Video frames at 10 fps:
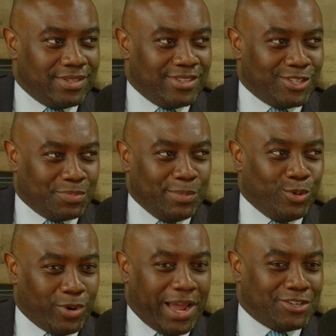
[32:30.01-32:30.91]
Mm-hmm. people who
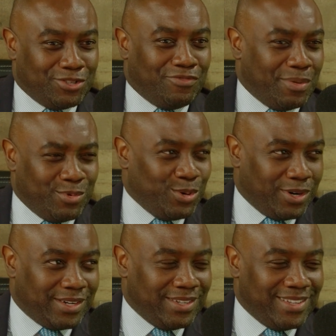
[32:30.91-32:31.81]
are actually from New
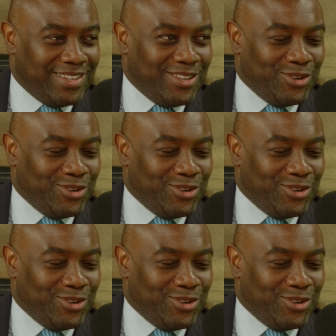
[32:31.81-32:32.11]
York, mm-hmm.